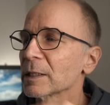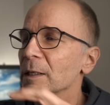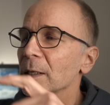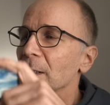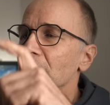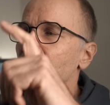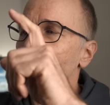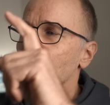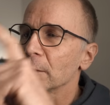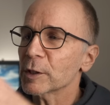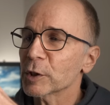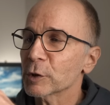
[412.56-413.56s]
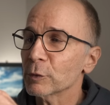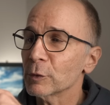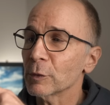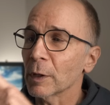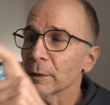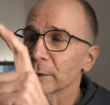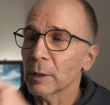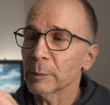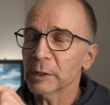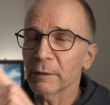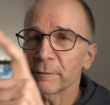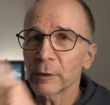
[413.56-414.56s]
a hot shoe on top
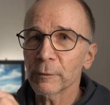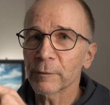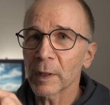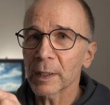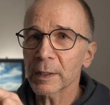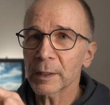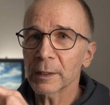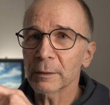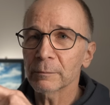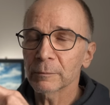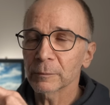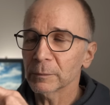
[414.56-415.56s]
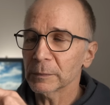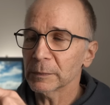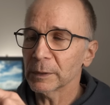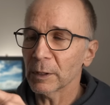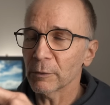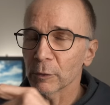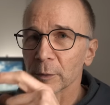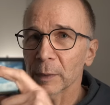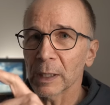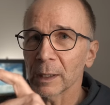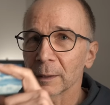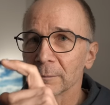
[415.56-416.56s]
of the viewfinder. The
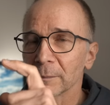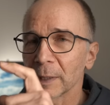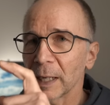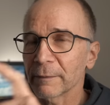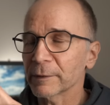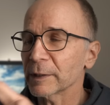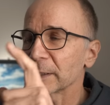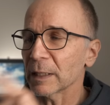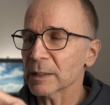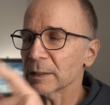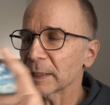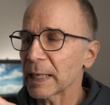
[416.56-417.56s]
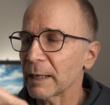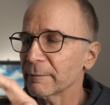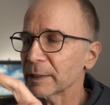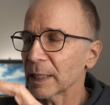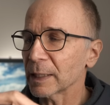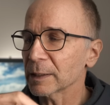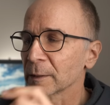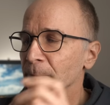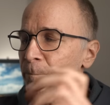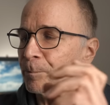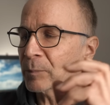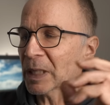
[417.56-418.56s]
normal F3 doesn't have that.
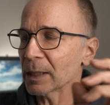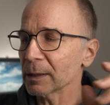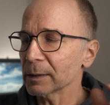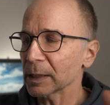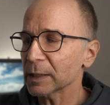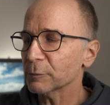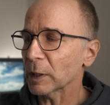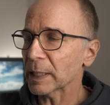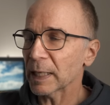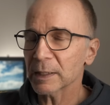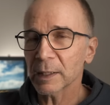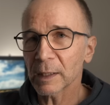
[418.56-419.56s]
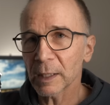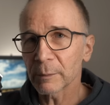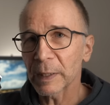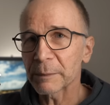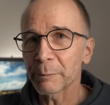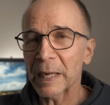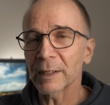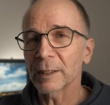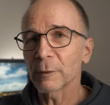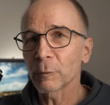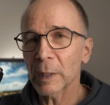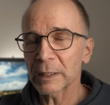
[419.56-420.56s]
This one has a little bit
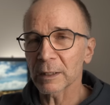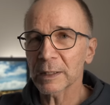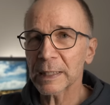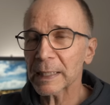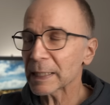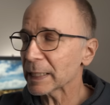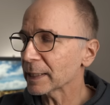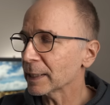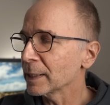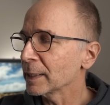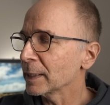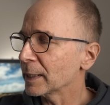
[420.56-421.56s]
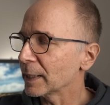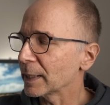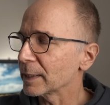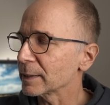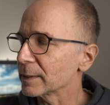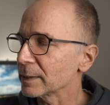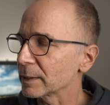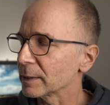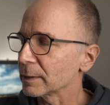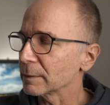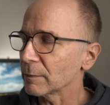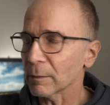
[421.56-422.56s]
better weather sealing, and
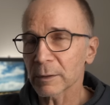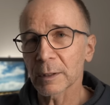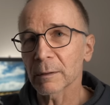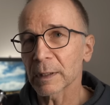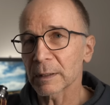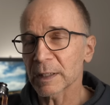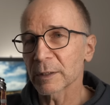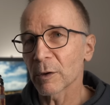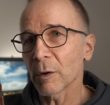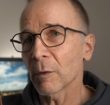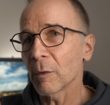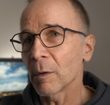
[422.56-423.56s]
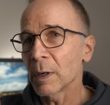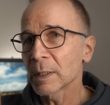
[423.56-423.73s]
also there's no